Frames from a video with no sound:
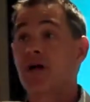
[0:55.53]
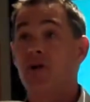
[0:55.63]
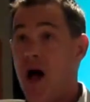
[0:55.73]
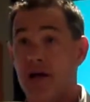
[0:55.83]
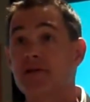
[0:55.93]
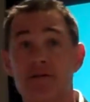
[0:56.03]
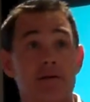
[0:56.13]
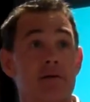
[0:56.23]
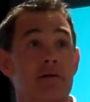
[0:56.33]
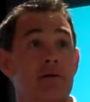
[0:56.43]
client,
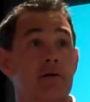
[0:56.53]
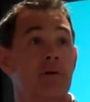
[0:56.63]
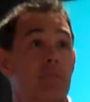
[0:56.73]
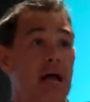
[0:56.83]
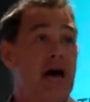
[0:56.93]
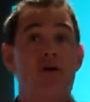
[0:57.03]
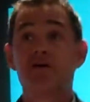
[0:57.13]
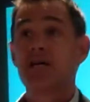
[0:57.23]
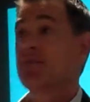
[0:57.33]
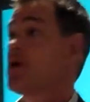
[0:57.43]
but how long does
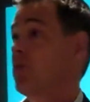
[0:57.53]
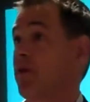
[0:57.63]
it take to make one